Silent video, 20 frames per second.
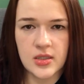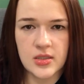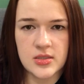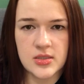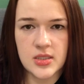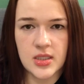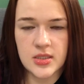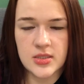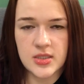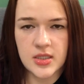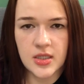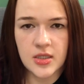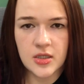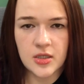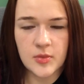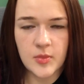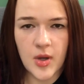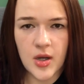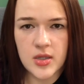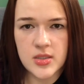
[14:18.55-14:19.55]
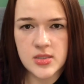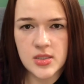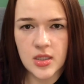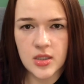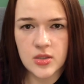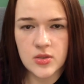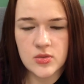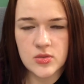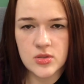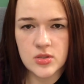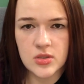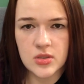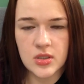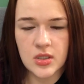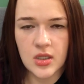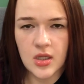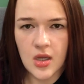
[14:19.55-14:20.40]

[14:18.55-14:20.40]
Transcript: and titanium oxide usually.